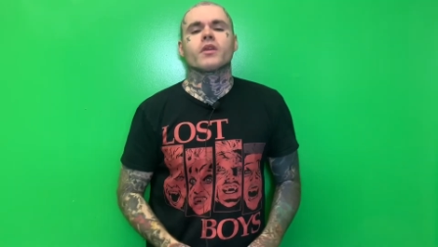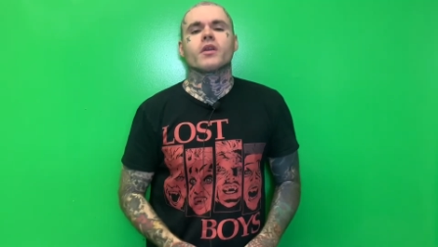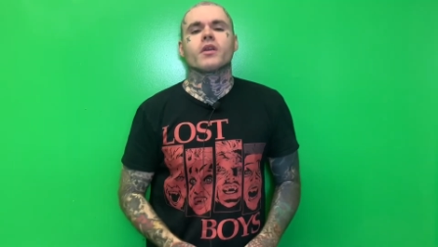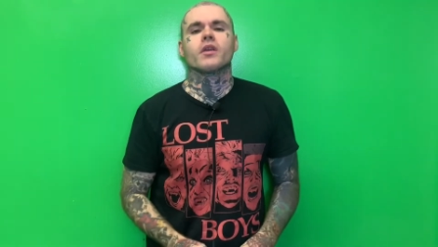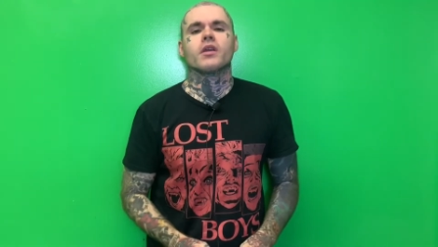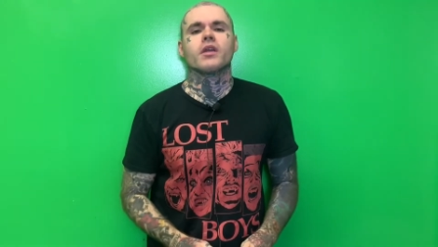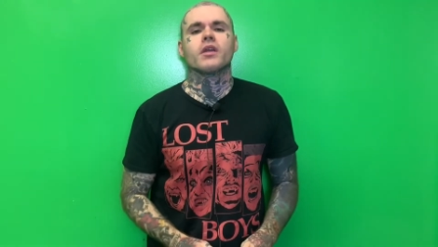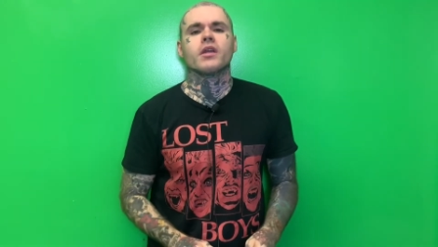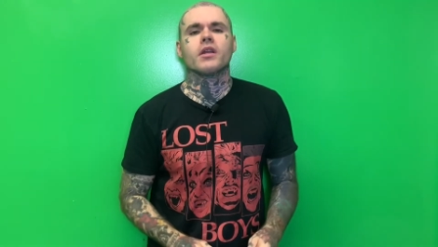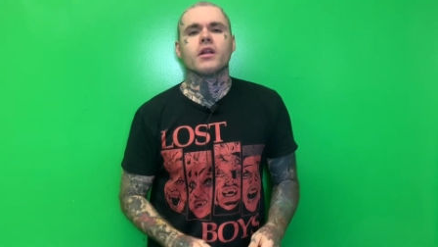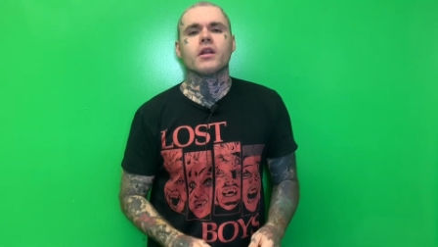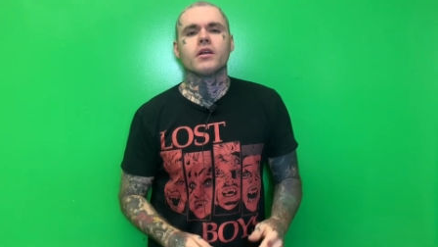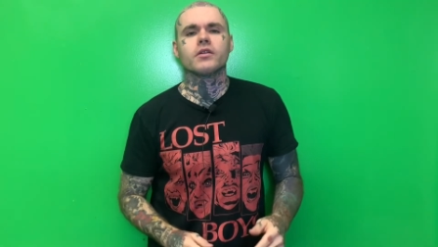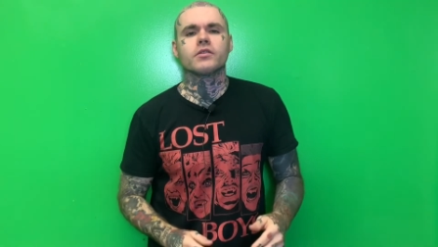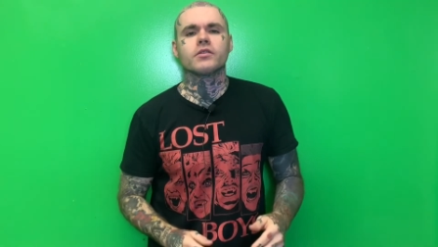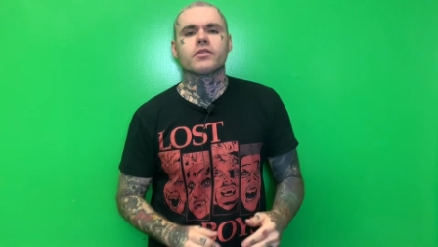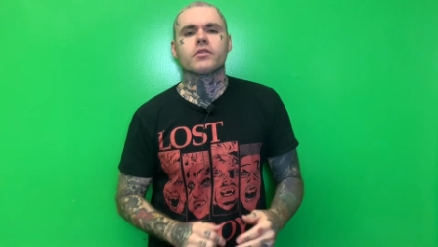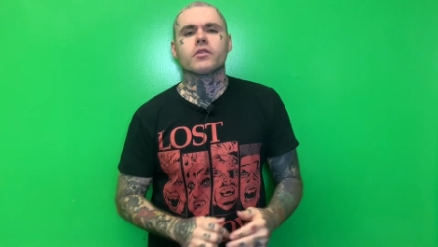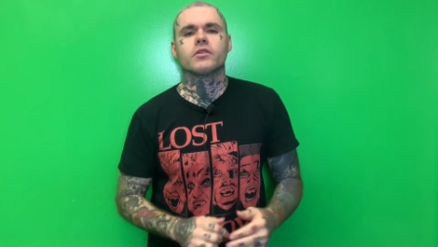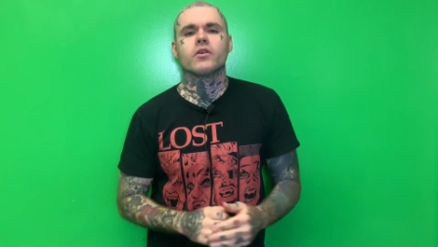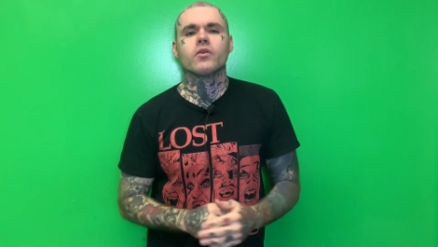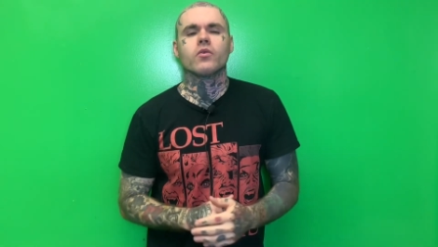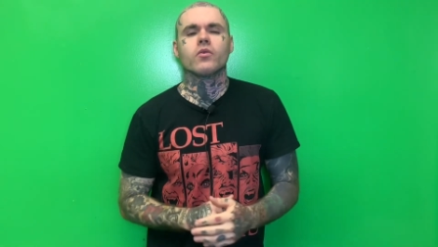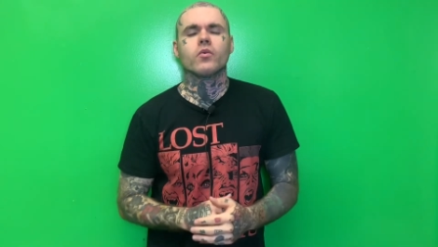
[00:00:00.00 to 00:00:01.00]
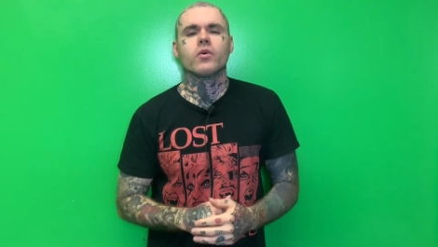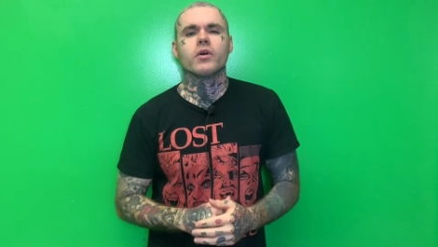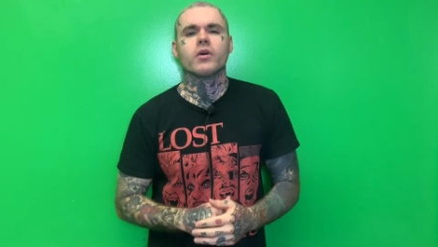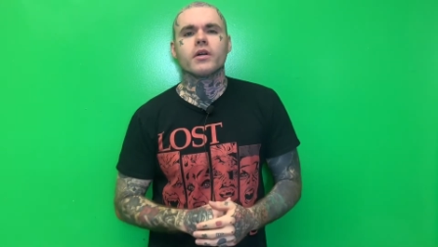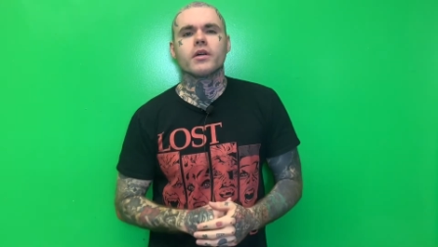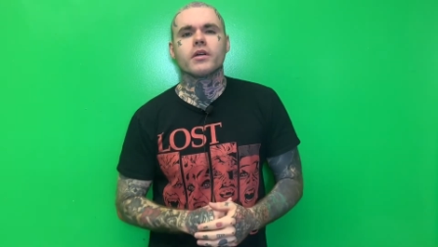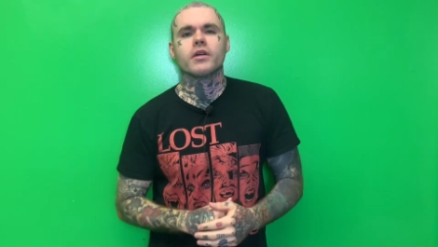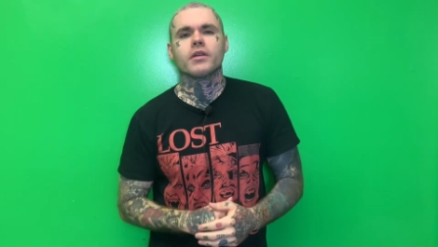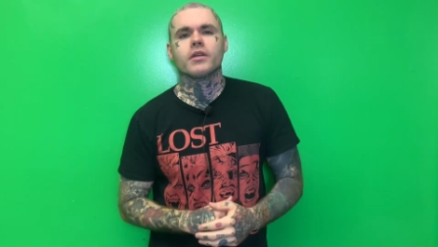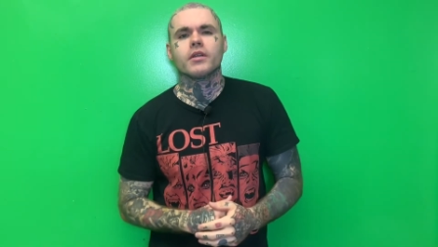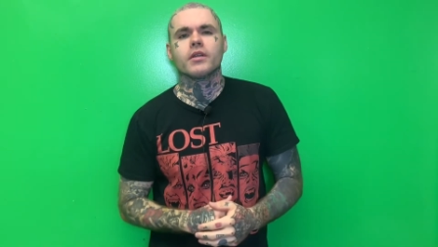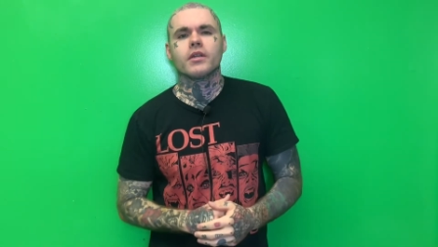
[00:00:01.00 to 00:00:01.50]
And
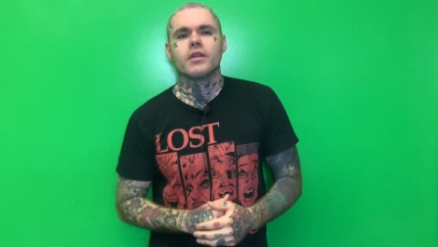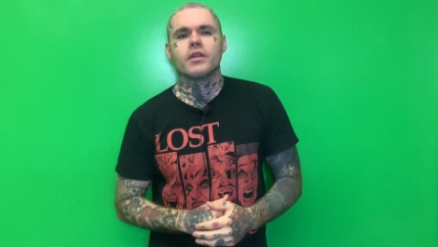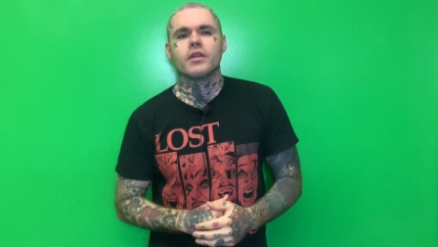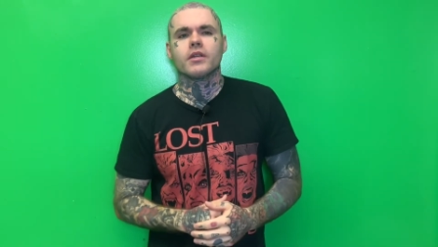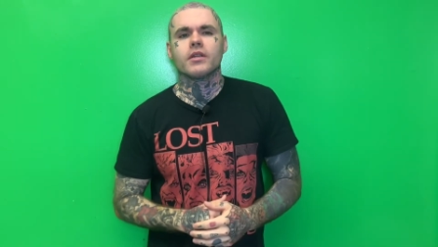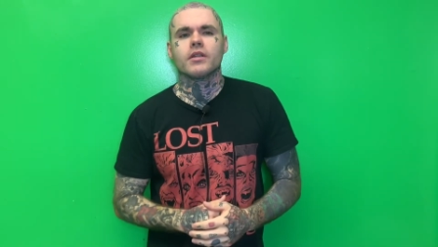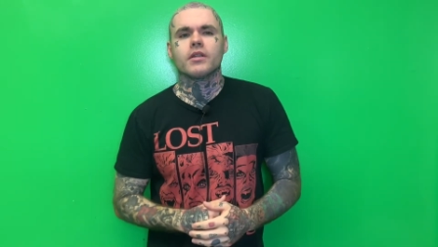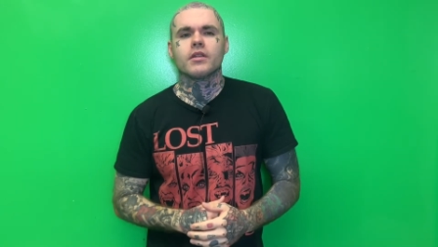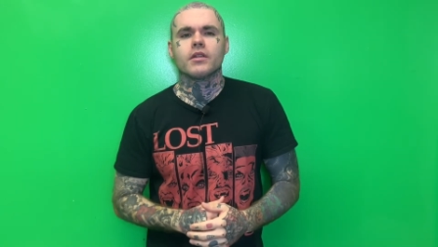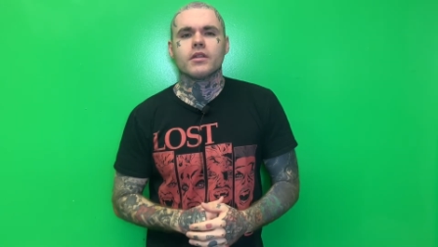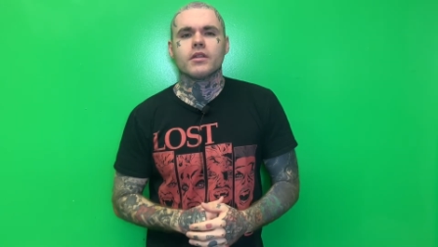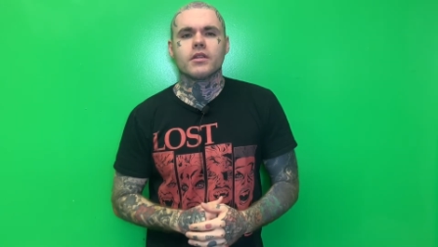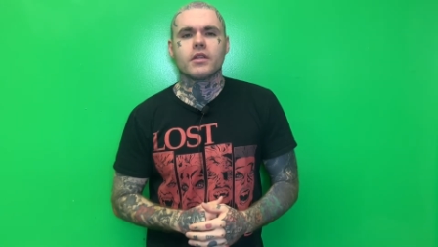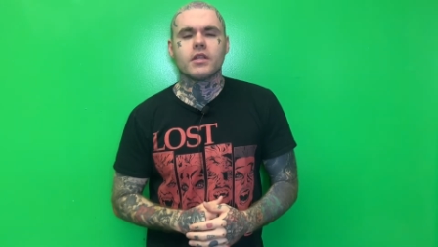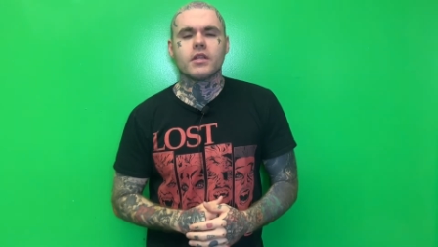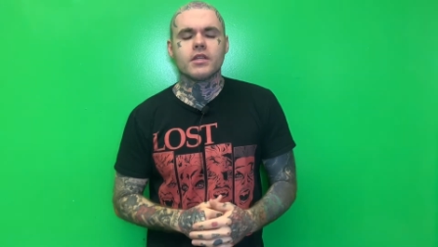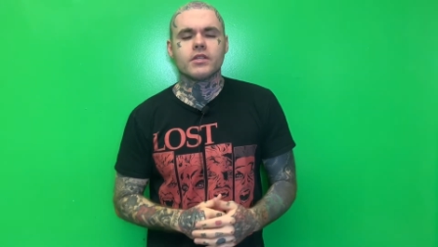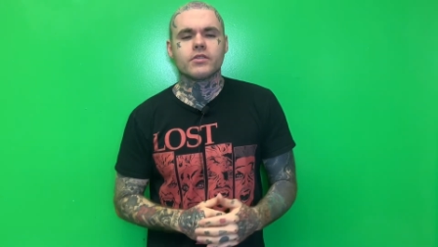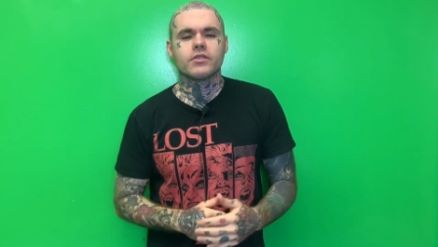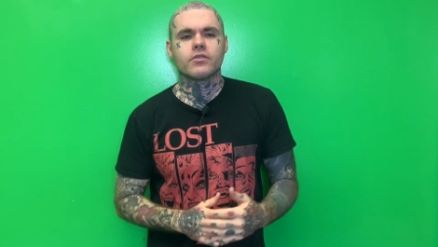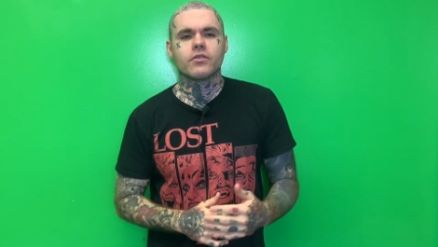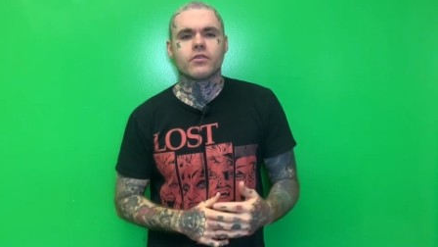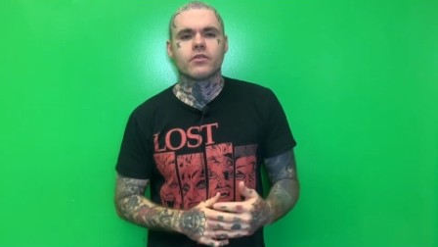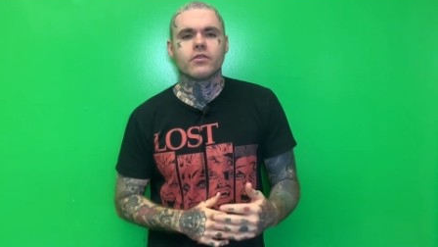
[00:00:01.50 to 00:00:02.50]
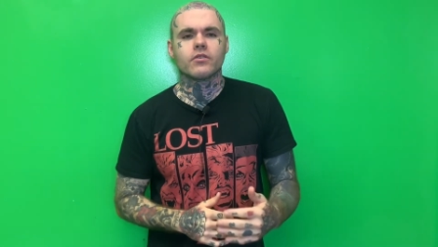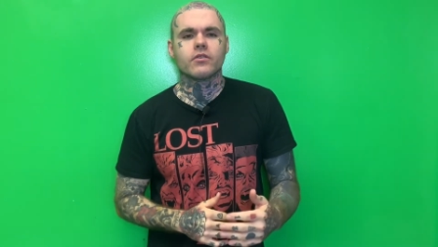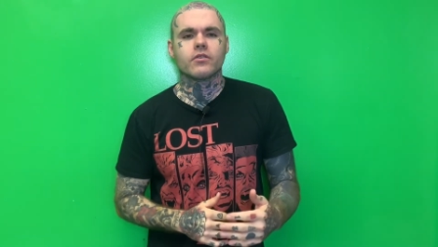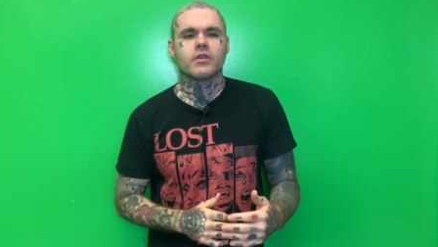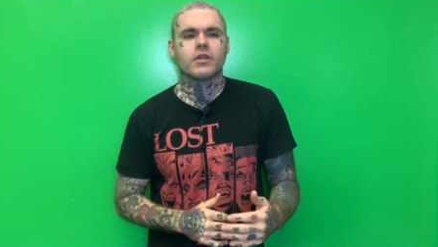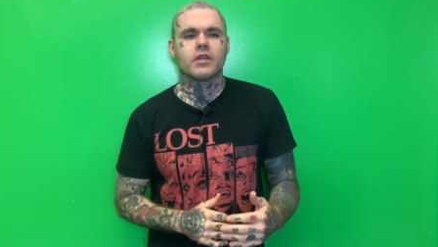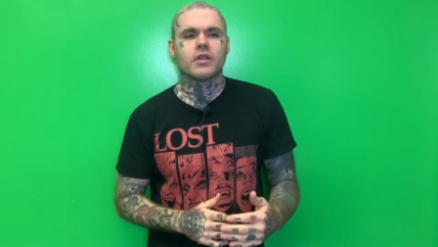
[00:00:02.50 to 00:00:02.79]
also, these are